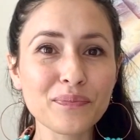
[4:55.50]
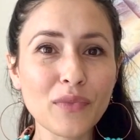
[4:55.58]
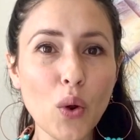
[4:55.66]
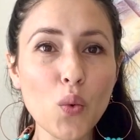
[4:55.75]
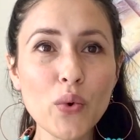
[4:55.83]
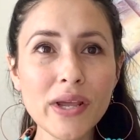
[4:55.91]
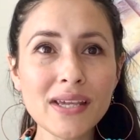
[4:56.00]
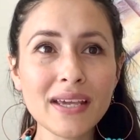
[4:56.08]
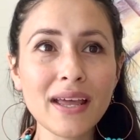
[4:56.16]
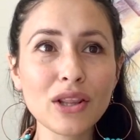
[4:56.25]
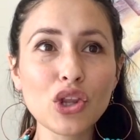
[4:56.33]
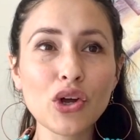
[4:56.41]
we
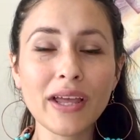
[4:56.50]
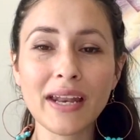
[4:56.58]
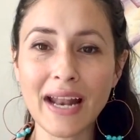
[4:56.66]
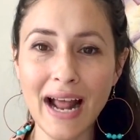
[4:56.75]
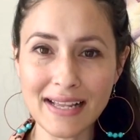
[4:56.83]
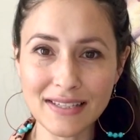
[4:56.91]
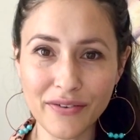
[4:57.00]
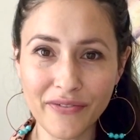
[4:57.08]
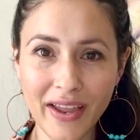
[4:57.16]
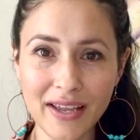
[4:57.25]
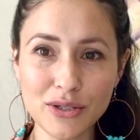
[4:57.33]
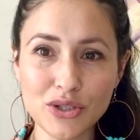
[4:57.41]
can look at it as a
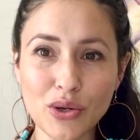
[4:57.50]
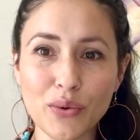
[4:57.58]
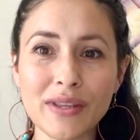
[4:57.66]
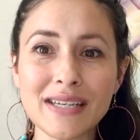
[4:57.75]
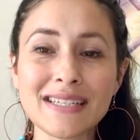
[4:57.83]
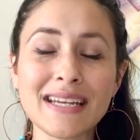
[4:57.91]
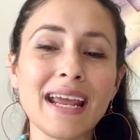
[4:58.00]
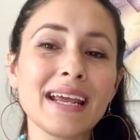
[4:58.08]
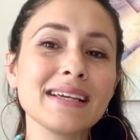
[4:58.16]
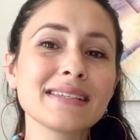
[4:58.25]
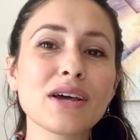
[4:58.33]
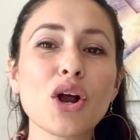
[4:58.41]
phase. So the
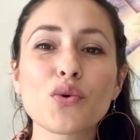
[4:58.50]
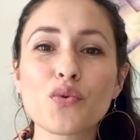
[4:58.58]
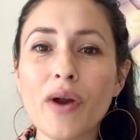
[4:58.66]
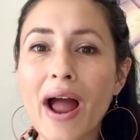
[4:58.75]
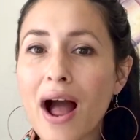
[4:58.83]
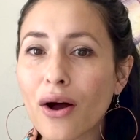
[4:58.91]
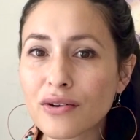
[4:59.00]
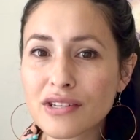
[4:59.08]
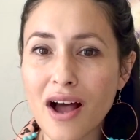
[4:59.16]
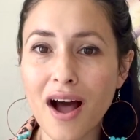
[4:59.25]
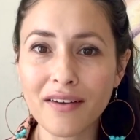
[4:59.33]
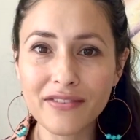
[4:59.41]
days
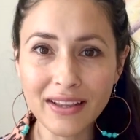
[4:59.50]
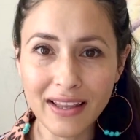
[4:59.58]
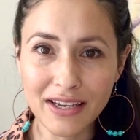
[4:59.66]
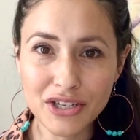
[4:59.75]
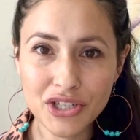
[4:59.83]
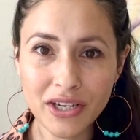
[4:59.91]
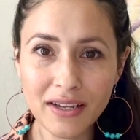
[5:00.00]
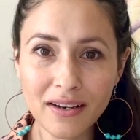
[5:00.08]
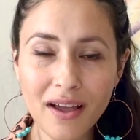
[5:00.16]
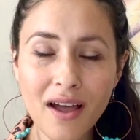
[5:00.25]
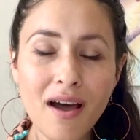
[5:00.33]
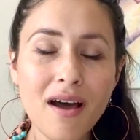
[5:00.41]
around
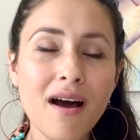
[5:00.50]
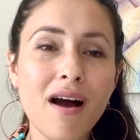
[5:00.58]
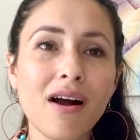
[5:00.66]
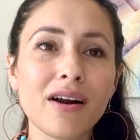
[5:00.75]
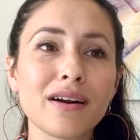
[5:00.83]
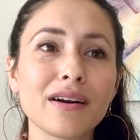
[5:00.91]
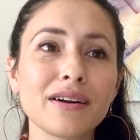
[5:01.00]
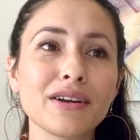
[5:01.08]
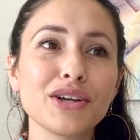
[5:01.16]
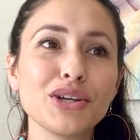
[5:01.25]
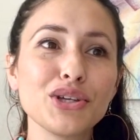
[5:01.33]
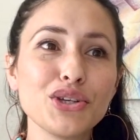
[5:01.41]
ovulation are
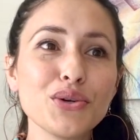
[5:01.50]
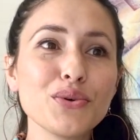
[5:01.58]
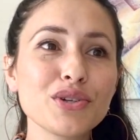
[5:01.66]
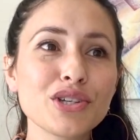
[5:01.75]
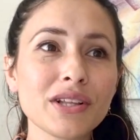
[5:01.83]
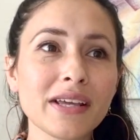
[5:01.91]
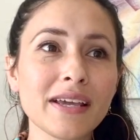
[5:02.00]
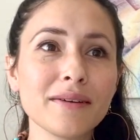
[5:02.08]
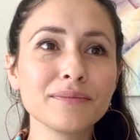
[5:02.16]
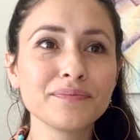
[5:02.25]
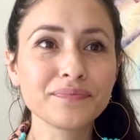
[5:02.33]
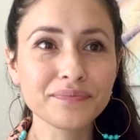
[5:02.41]
usually